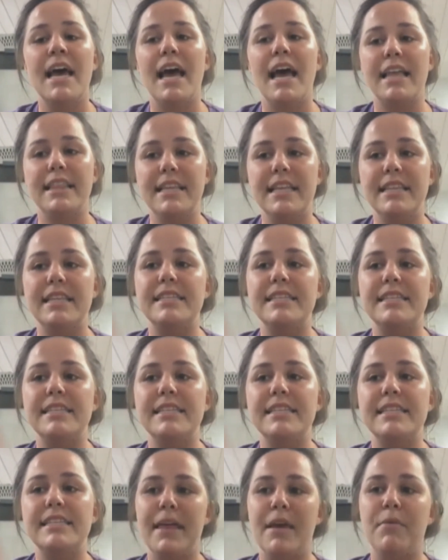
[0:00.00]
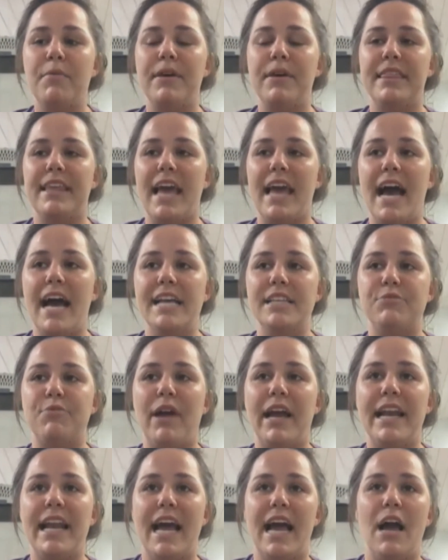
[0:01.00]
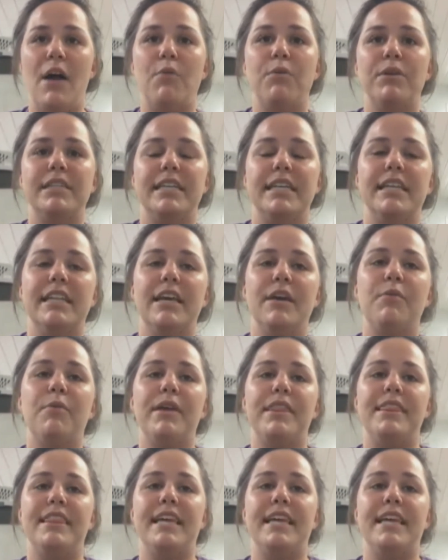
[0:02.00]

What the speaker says: And then the same thing with cats. Right now we're dealing with